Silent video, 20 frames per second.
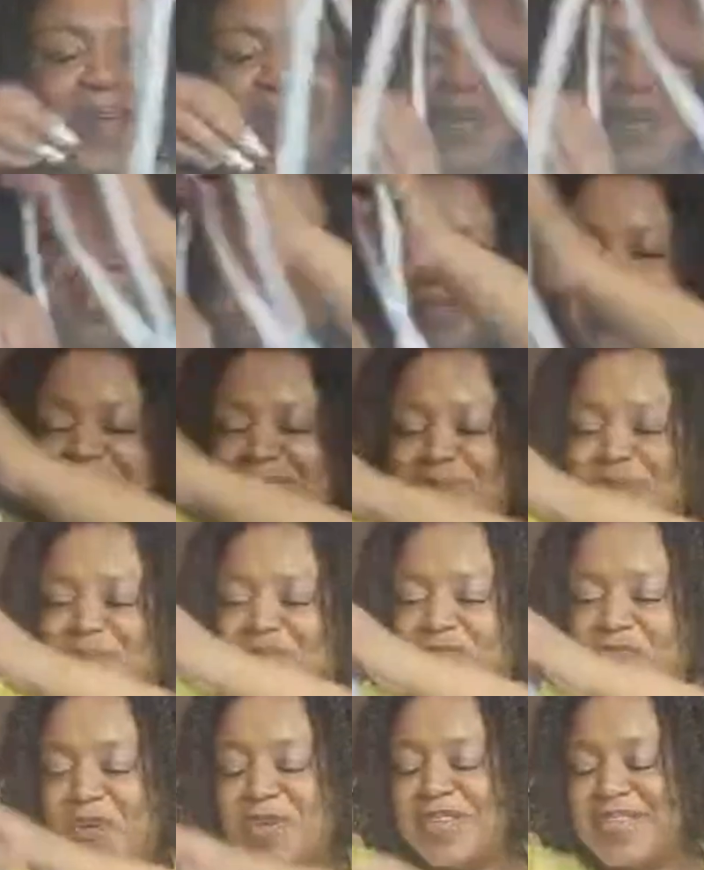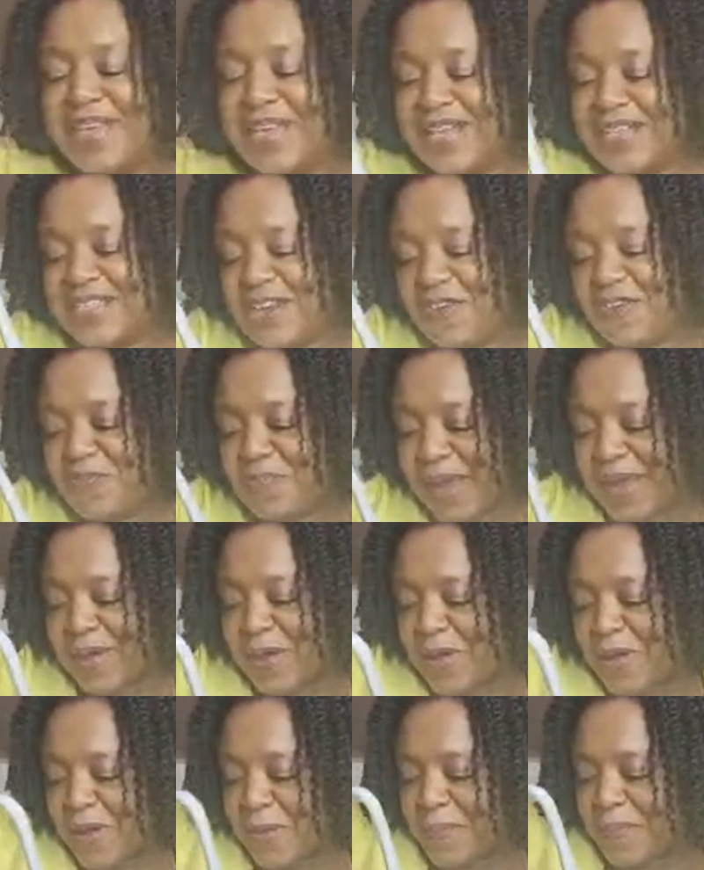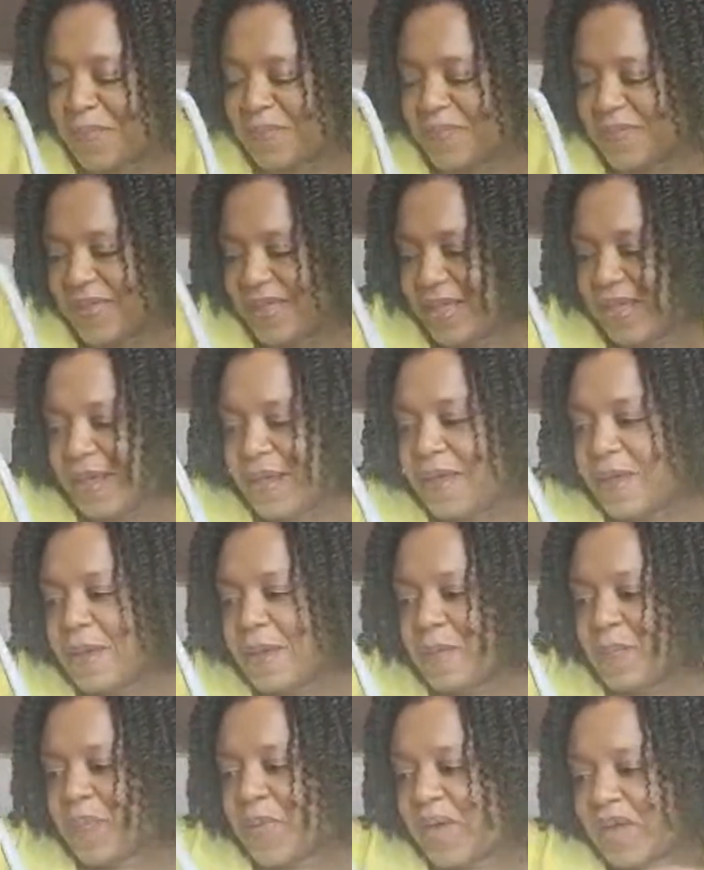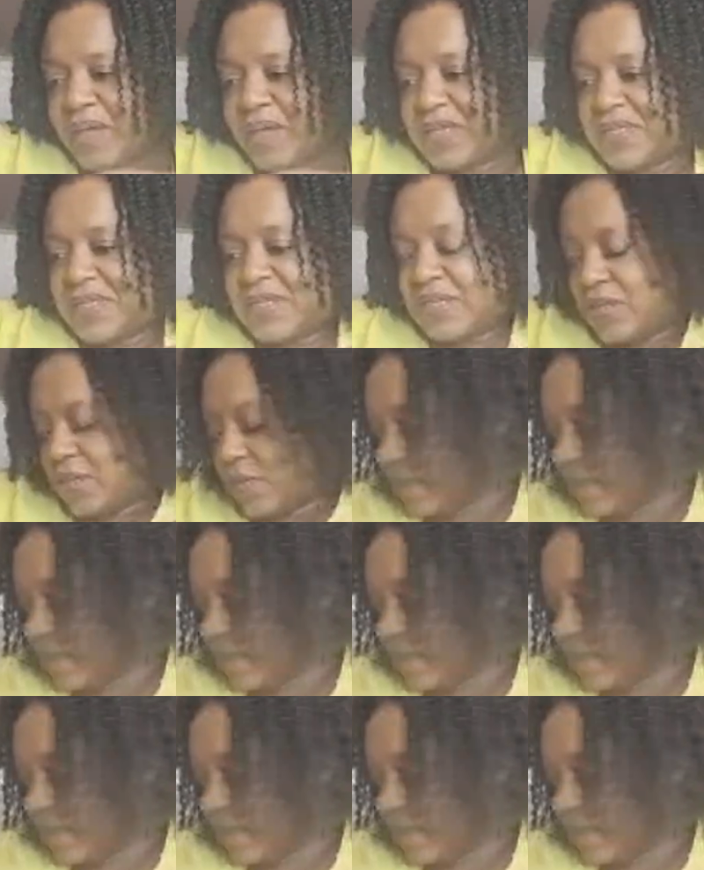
it keeps folding itself back up. But